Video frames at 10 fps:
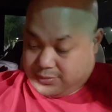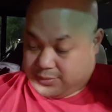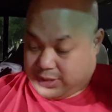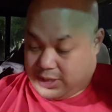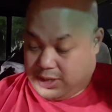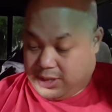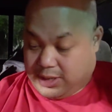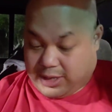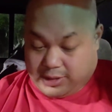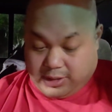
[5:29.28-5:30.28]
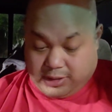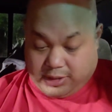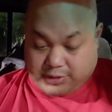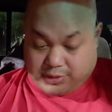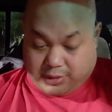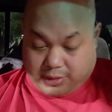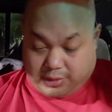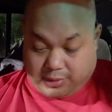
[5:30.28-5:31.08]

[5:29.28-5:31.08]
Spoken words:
Okay, and these are all